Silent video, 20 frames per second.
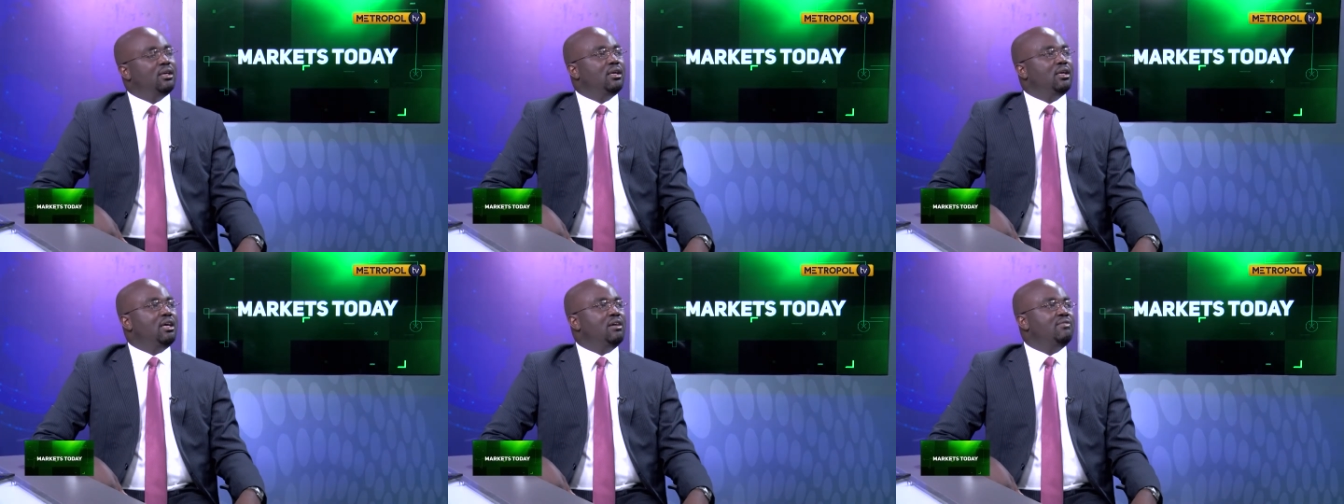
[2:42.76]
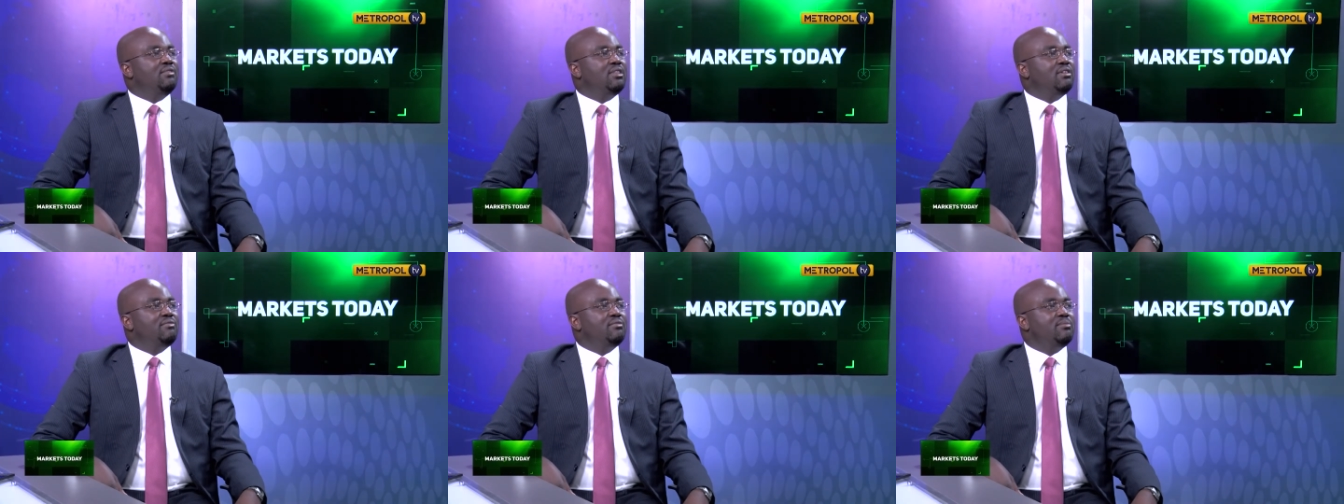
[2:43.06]

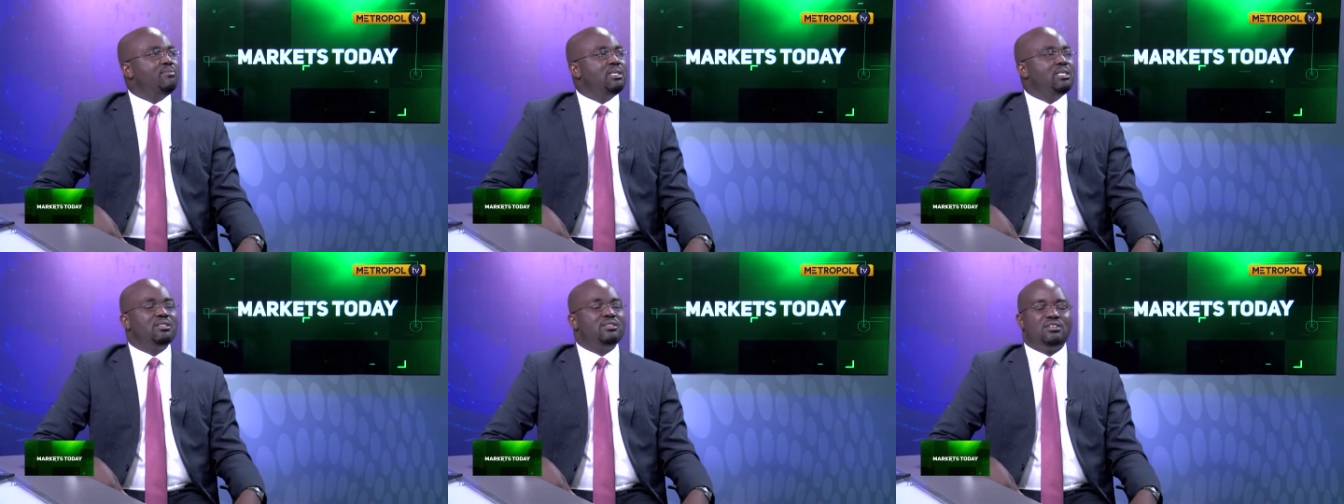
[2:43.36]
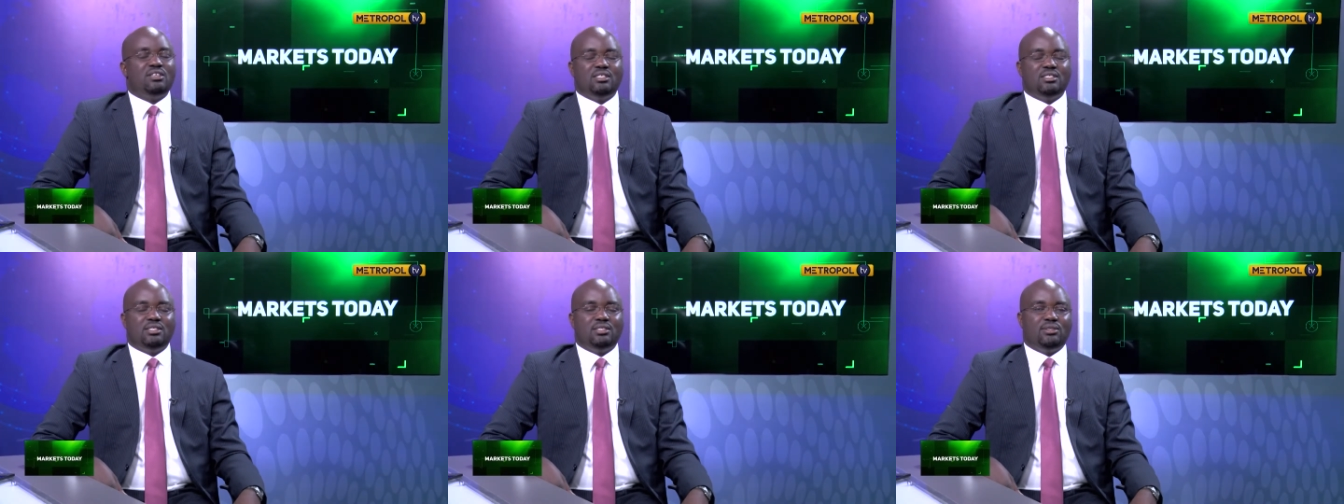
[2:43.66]
Everything for me is
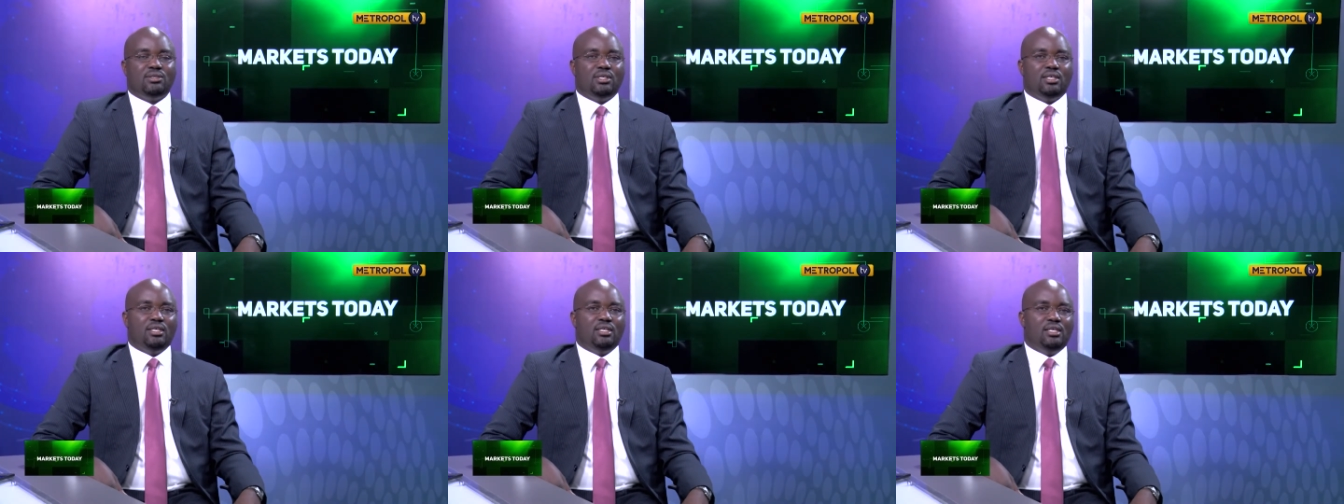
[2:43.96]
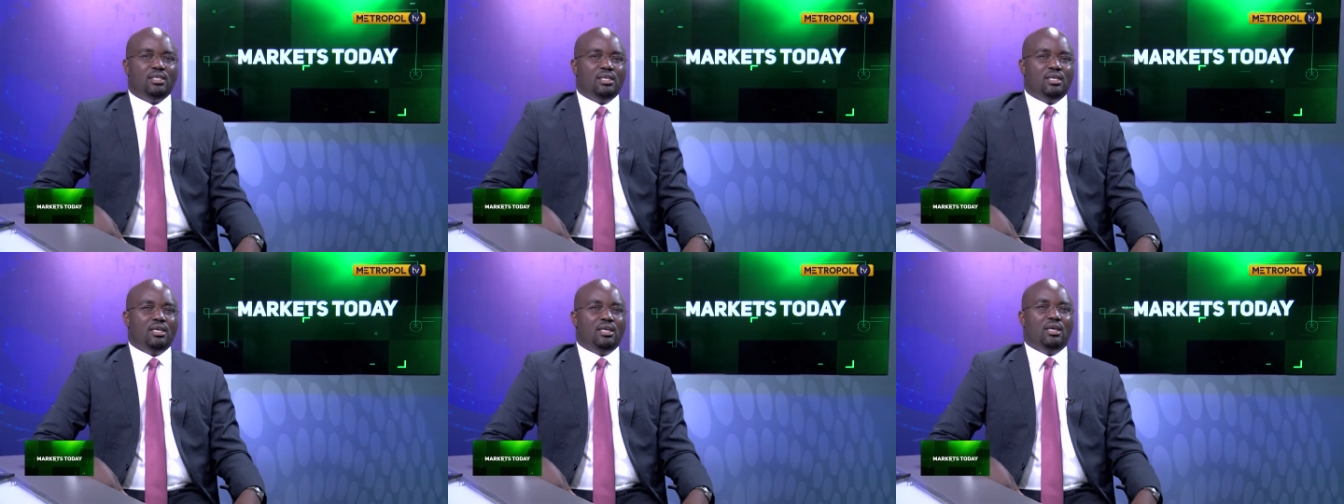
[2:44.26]
transitory.
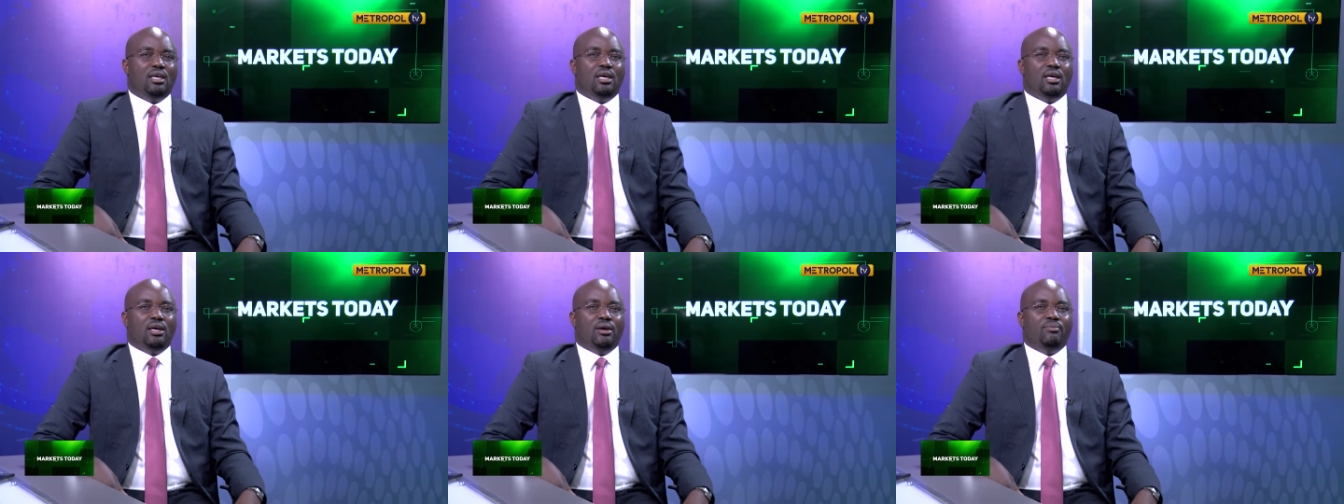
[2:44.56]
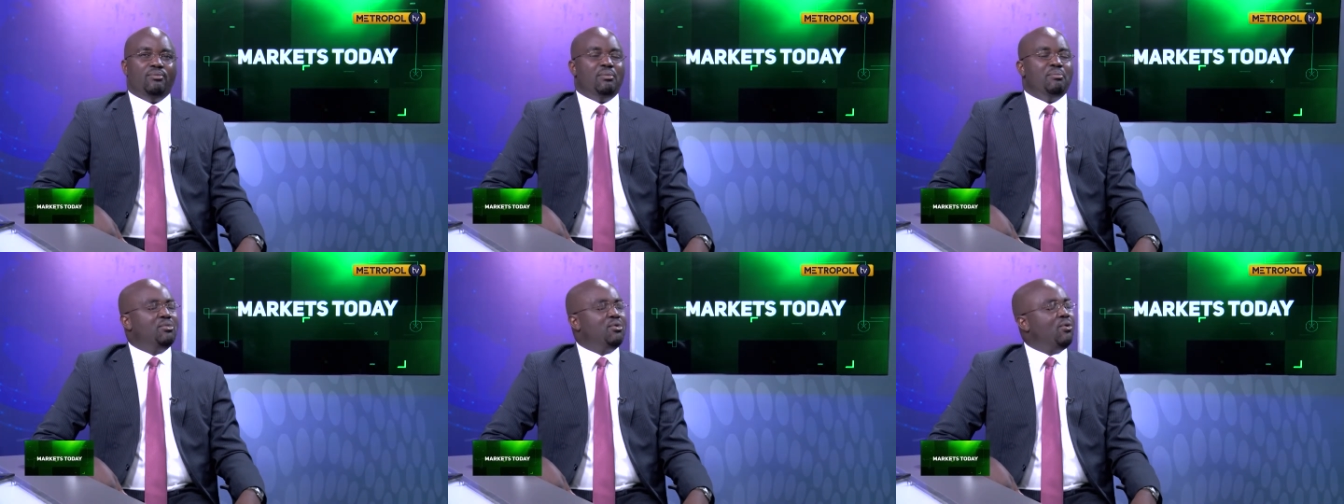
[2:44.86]
Um,
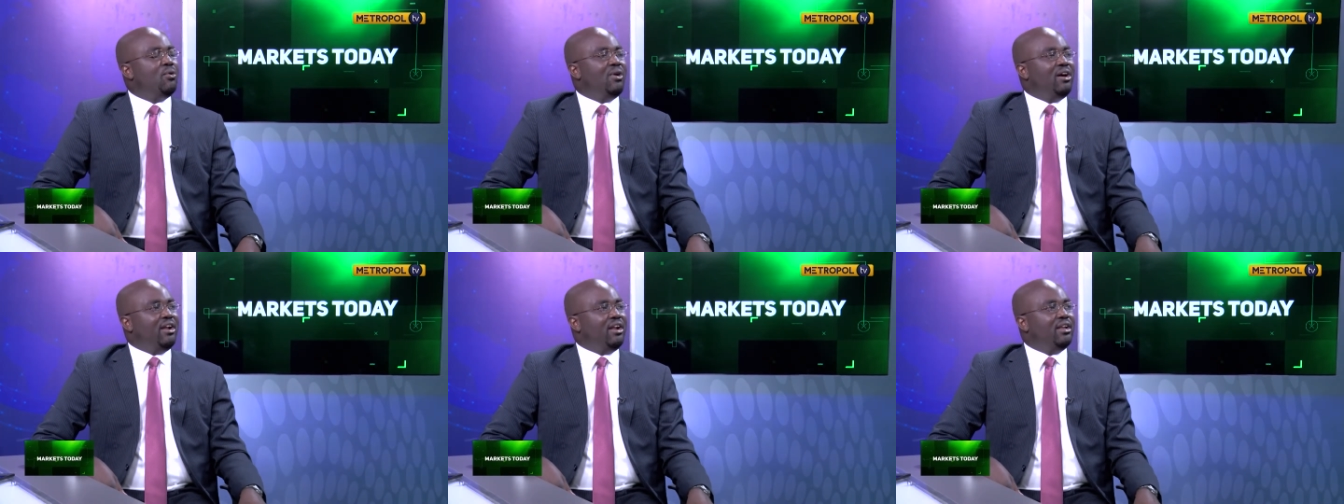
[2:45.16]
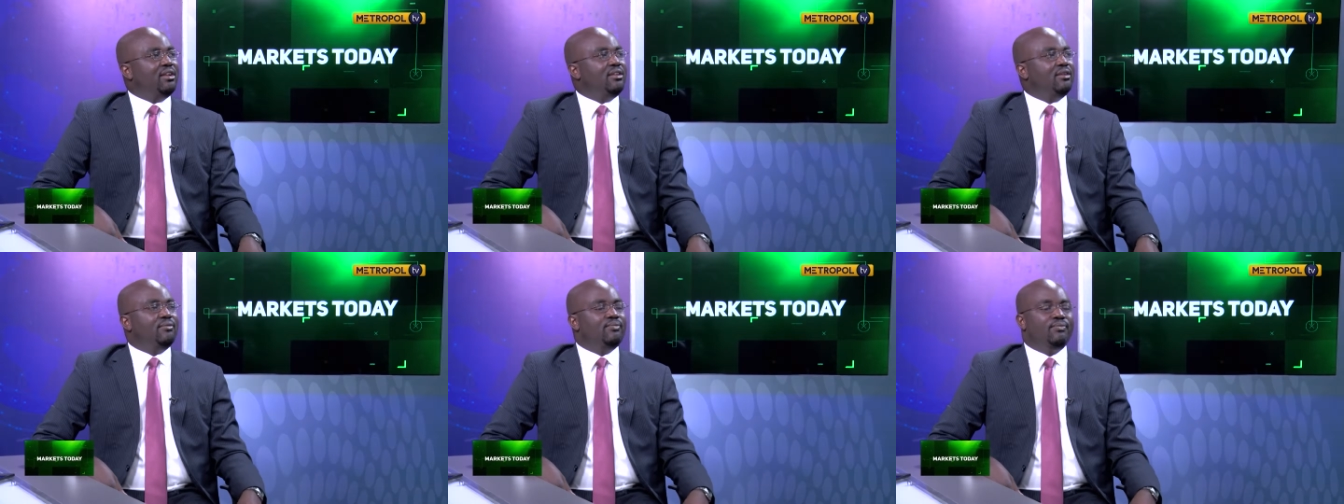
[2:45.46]
I'm not
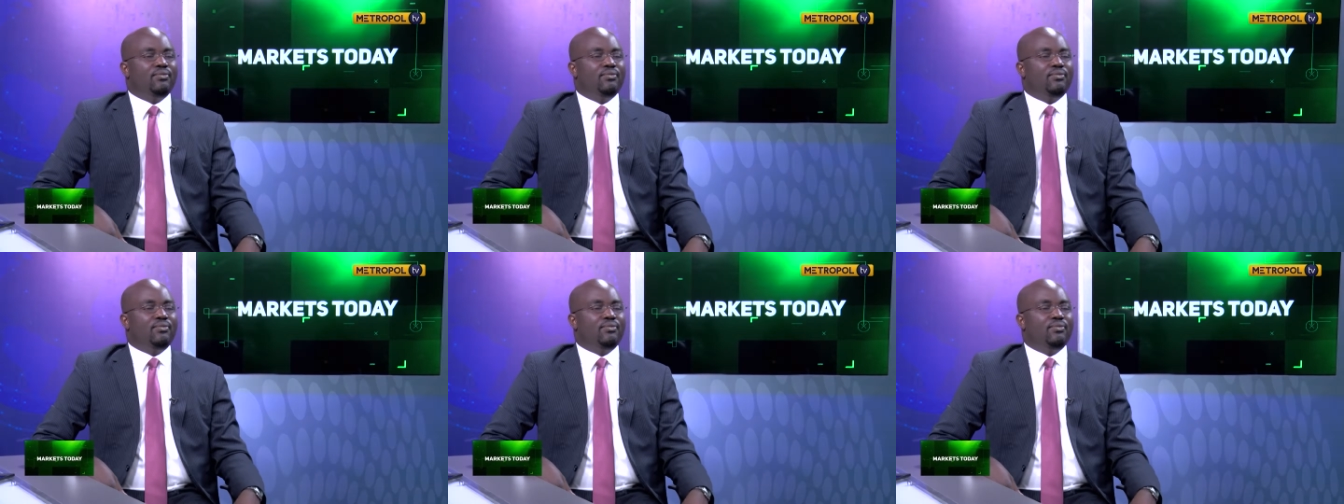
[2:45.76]
worried.